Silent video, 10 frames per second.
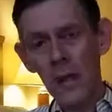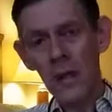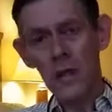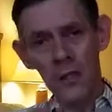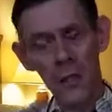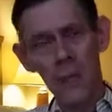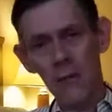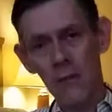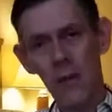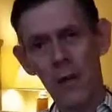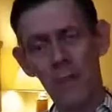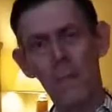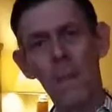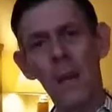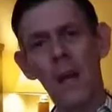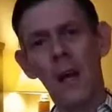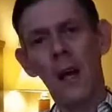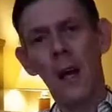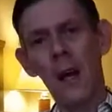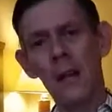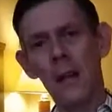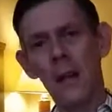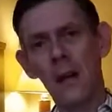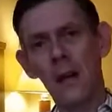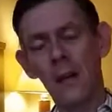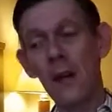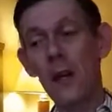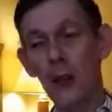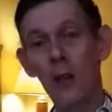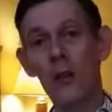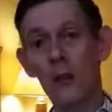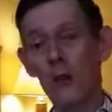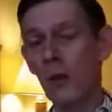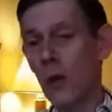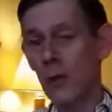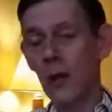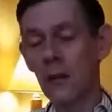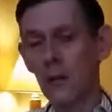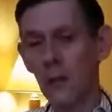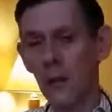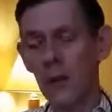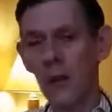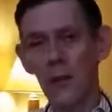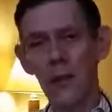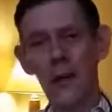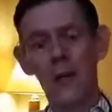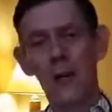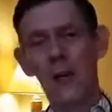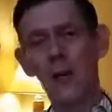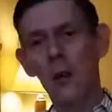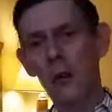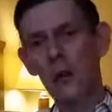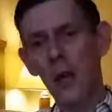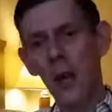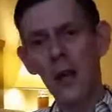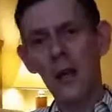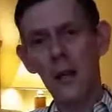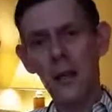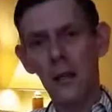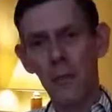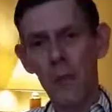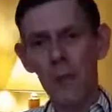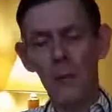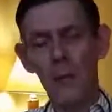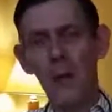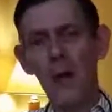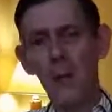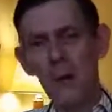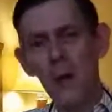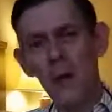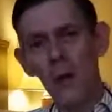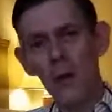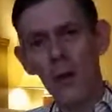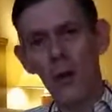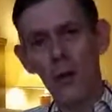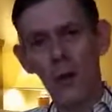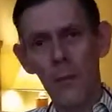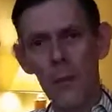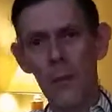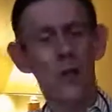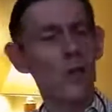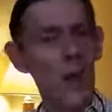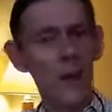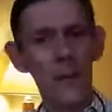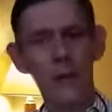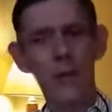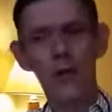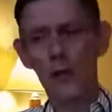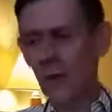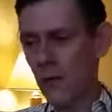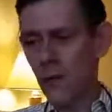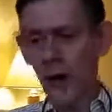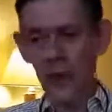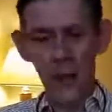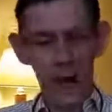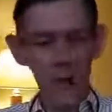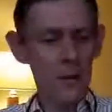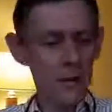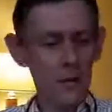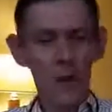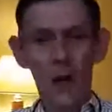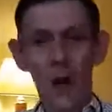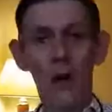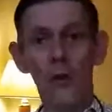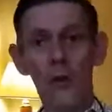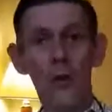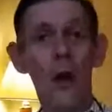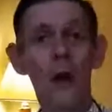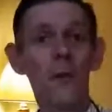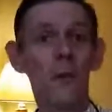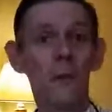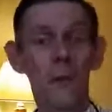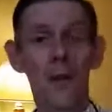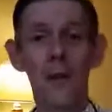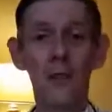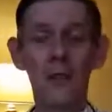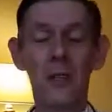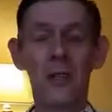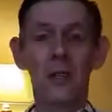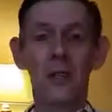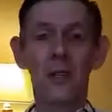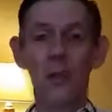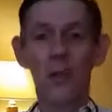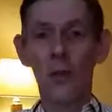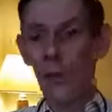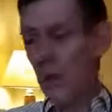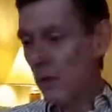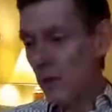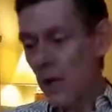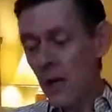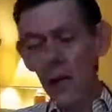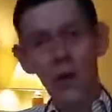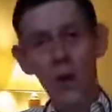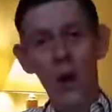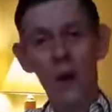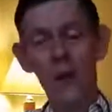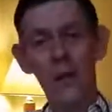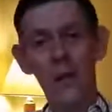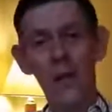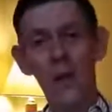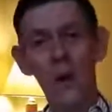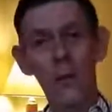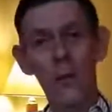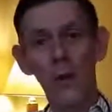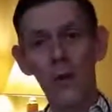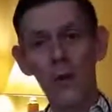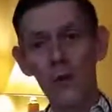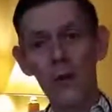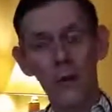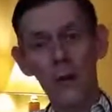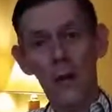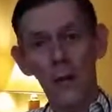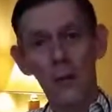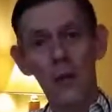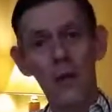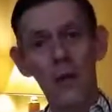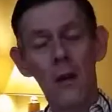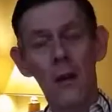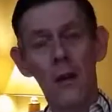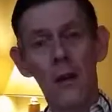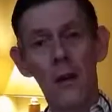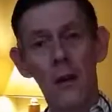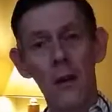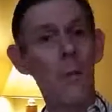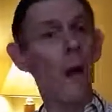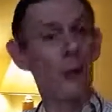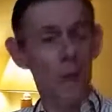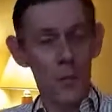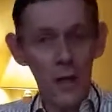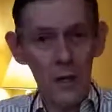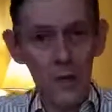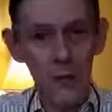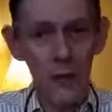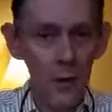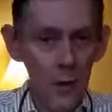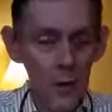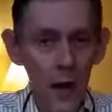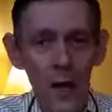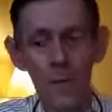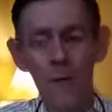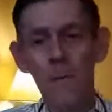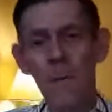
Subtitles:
in South Africa. And then he heard the story and tells it for the truth, that there was a lady that picked up a diamond in her yard. Now, because it's diamond-rich, you can find diamonds on the ground sometimes, you know, or maybe you dig in the garden and you want to plant a tree, and you can, it might just be that you find a diamond.